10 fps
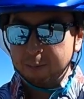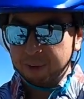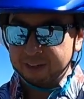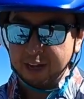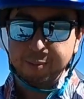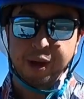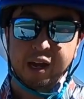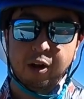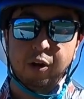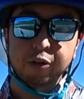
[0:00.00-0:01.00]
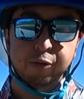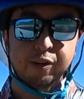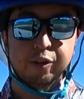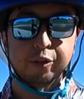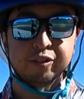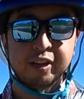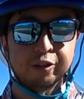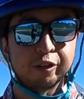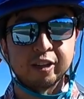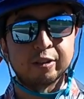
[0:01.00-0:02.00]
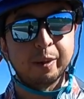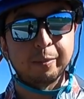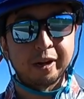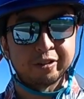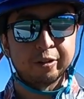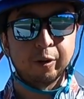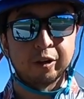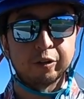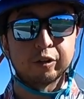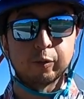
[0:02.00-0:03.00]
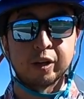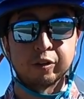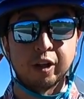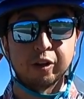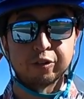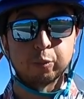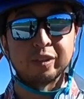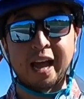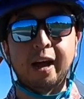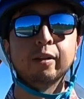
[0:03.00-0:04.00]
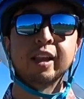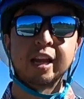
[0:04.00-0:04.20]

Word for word: By the time you add all three of those things, you're gonna spend about $200, $300 without